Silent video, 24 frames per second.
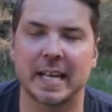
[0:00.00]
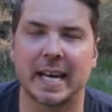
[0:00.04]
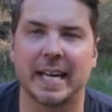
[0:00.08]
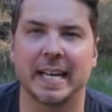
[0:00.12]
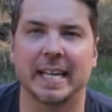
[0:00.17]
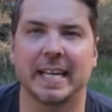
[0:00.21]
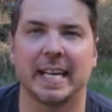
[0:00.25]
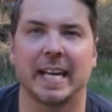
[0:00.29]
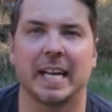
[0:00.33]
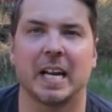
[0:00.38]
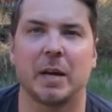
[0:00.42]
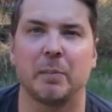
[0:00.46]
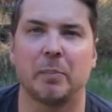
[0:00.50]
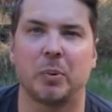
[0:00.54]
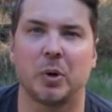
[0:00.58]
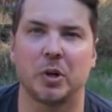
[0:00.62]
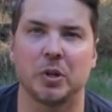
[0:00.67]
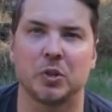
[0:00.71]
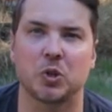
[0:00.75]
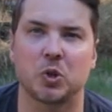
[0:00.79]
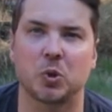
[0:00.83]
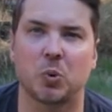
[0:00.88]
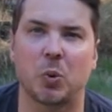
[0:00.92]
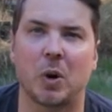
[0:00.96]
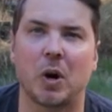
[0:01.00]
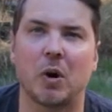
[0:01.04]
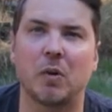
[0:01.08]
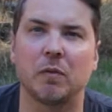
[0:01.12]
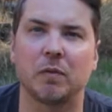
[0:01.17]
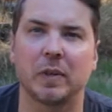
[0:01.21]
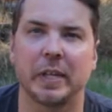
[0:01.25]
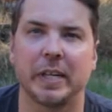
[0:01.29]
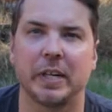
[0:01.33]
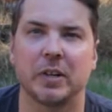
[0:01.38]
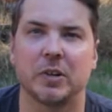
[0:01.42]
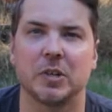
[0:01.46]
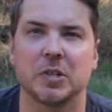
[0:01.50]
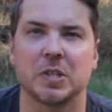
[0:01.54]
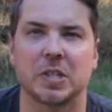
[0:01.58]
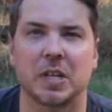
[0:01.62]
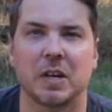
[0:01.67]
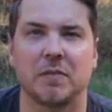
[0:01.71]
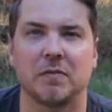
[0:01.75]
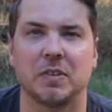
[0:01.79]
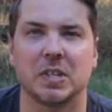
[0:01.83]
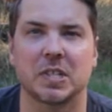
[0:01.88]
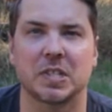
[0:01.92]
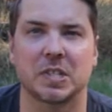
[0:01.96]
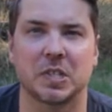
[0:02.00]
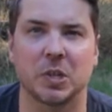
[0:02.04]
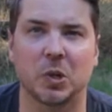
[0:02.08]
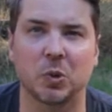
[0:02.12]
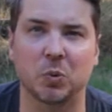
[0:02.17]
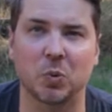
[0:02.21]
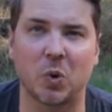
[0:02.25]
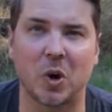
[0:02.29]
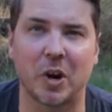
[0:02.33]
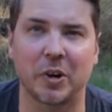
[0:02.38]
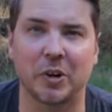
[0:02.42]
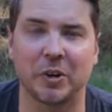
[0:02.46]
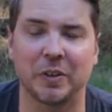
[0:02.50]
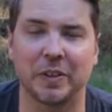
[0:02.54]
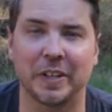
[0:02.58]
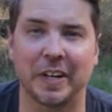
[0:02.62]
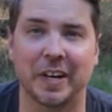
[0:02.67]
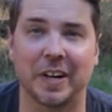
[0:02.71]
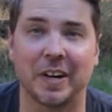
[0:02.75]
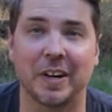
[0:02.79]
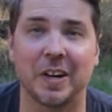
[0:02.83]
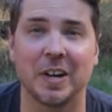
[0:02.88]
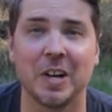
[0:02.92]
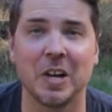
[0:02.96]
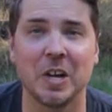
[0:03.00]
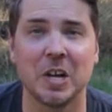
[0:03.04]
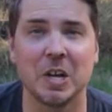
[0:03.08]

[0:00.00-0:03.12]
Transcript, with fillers: And again, I put 12 liters of distilled water in there.